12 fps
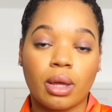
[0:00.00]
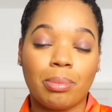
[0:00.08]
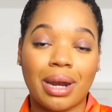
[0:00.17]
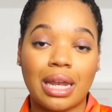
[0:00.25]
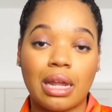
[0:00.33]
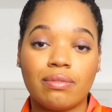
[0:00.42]

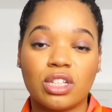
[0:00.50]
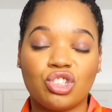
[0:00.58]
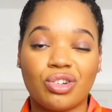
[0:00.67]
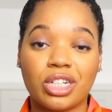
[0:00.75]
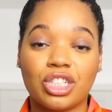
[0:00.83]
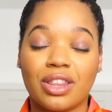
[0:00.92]
But I love the
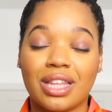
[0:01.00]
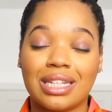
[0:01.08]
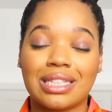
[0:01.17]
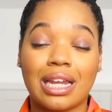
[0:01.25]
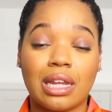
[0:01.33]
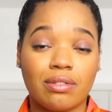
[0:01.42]
stretch in
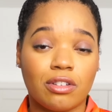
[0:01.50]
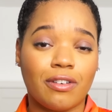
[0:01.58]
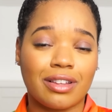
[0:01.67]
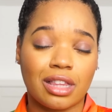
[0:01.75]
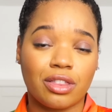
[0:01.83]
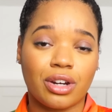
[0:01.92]
these. I love the
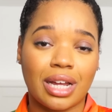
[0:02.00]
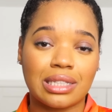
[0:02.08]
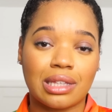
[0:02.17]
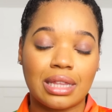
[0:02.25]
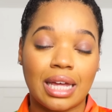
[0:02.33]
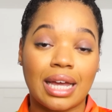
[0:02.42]
fact that they're nice
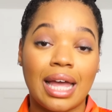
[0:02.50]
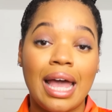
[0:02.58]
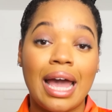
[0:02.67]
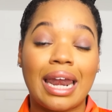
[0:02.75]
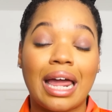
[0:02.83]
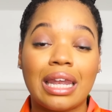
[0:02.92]
and thick,
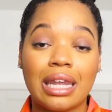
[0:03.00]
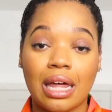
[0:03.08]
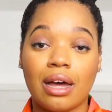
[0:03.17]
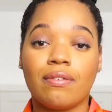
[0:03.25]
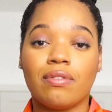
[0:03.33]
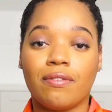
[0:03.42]
and I
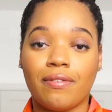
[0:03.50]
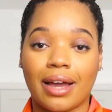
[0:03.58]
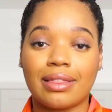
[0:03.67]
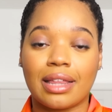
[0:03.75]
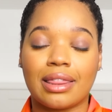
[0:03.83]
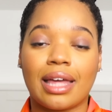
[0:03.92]
love the
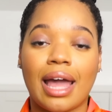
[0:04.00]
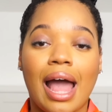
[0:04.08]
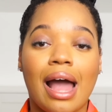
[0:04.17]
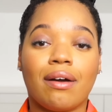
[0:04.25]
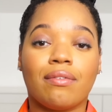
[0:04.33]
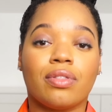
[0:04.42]
fact that they
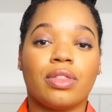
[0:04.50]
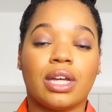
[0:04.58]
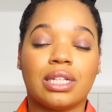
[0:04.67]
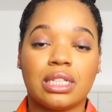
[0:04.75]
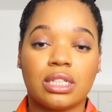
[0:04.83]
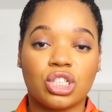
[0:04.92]
have the
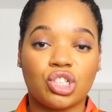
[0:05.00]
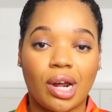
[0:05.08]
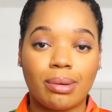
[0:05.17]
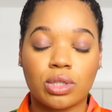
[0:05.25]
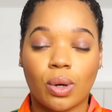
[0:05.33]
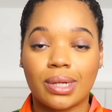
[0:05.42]
Adidas
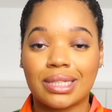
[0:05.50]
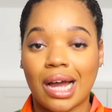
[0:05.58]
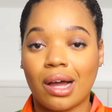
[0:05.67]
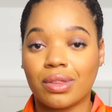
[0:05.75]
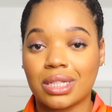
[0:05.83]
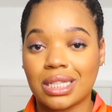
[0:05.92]
stripes going
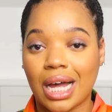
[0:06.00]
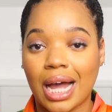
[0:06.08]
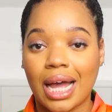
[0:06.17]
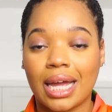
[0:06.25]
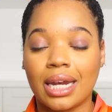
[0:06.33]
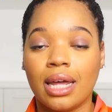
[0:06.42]
down the
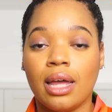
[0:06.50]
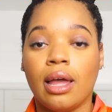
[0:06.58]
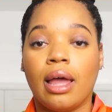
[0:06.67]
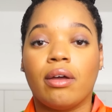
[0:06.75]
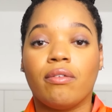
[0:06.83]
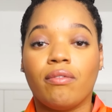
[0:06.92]
side.
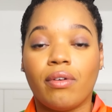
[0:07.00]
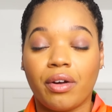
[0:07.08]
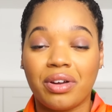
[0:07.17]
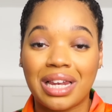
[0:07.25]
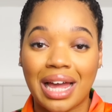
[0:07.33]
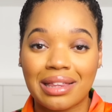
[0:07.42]

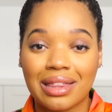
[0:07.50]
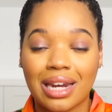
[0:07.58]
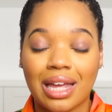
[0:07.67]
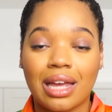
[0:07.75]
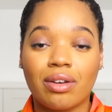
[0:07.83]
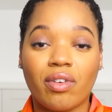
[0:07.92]
Very
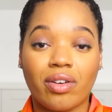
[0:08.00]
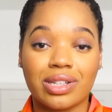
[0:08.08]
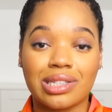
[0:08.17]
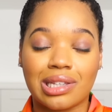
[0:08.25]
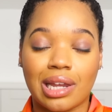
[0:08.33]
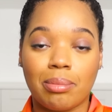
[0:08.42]
lengthening, very
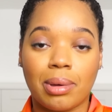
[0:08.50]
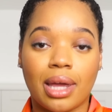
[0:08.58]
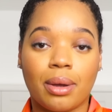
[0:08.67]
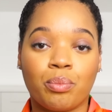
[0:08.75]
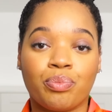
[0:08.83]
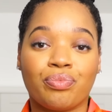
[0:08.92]

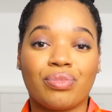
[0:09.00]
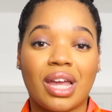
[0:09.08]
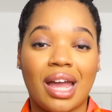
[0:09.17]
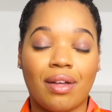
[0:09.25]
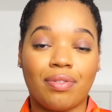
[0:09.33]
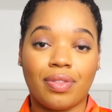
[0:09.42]
slimming,
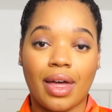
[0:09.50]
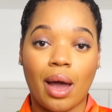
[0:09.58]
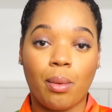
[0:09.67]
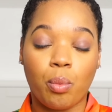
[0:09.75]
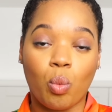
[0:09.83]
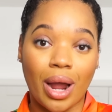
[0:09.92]
and
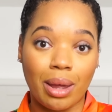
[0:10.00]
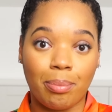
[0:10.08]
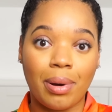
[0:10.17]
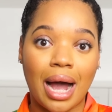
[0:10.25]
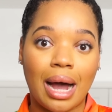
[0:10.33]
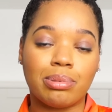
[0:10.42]
that white
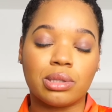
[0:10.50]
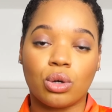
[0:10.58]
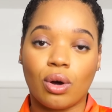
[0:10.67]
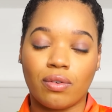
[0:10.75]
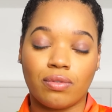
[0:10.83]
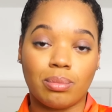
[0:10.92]
pops
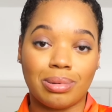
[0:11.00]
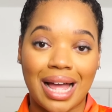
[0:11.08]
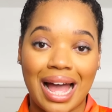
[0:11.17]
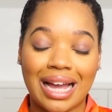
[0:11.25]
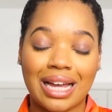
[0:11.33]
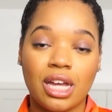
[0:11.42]
off of the
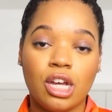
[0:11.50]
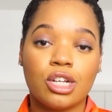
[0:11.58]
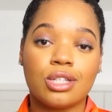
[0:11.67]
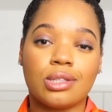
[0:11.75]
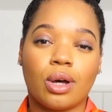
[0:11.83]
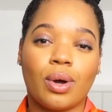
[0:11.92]
black,
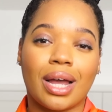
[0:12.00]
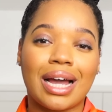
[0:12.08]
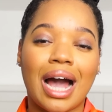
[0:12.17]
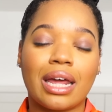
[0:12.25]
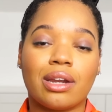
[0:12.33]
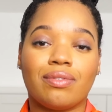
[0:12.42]
so it
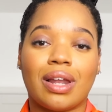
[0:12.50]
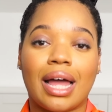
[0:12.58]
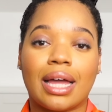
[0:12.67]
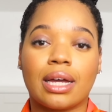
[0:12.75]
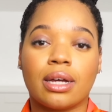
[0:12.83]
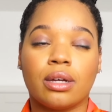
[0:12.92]
kind of
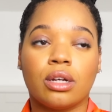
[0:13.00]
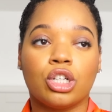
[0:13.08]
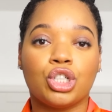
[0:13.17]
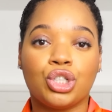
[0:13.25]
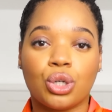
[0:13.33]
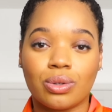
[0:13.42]
like
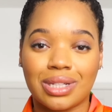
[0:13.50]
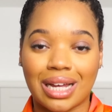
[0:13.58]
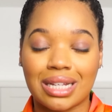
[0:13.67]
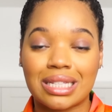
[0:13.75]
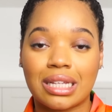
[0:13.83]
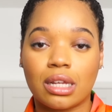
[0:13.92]
shows like
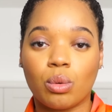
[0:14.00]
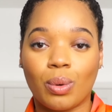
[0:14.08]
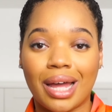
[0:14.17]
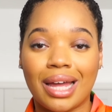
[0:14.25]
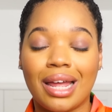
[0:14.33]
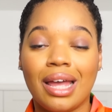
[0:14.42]
a
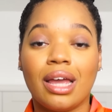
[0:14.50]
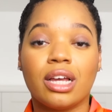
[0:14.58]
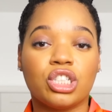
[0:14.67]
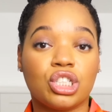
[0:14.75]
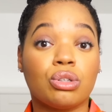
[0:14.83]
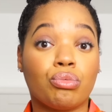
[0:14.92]
silhouette.
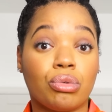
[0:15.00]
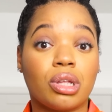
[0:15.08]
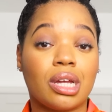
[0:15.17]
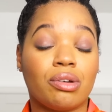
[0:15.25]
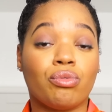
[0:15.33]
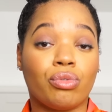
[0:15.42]
It's just a
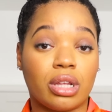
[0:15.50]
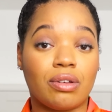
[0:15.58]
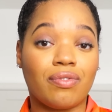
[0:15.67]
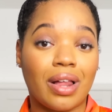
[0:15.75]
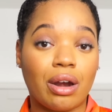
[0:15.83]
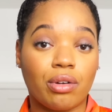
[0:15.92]
really, really
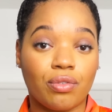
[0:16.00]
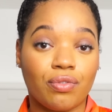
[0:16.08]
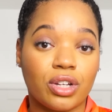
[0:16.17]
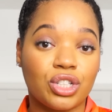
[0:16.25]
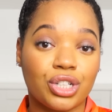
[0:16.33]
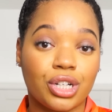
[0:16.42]
flattering
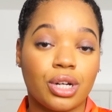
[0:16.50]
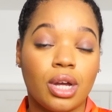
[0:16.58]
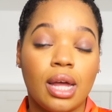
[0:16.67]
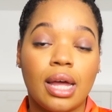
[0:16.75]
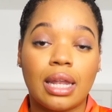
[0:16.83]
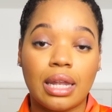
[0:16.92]
feature.
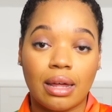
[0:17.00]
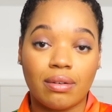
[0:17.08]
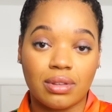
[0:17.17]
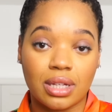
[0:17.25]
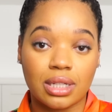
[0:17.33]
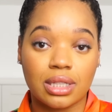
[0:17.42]

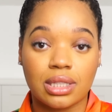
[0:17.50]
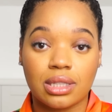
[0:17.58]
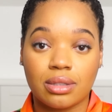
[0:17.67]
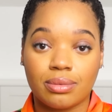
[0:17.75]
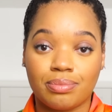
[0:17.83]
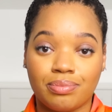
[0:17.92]
Love
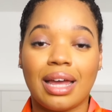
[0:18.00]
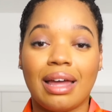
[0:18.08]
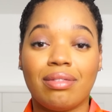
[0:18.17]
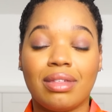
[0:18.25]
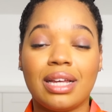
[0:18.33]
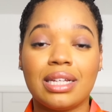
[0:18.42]
this.
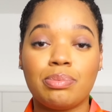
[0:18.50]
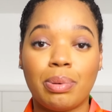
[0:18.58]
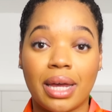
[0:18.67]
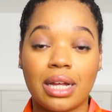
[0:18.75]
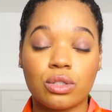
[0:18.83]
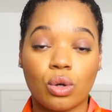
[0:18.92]
And these
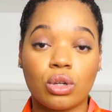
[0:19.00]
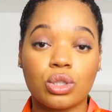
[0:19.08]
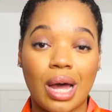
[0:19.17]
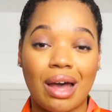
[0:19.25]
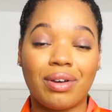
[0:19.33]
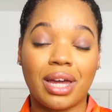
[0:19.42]
pants also
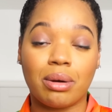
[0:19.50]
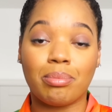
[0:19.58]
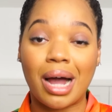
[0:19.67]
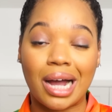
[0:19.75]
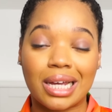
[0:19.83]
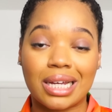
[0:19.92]
have hidden
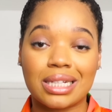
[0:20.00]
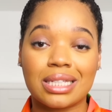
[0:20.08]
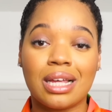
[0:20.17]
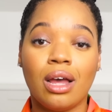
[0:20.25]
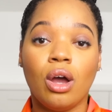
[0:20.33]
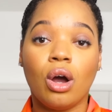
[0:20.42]

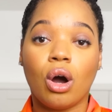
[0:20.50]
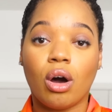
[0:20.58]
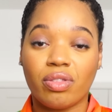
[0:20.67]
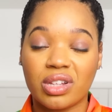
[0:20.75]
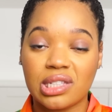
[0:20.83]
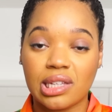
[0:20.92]
pockets
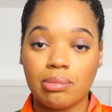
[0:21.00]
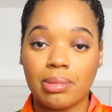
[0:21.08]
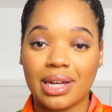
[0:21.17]
on the seam.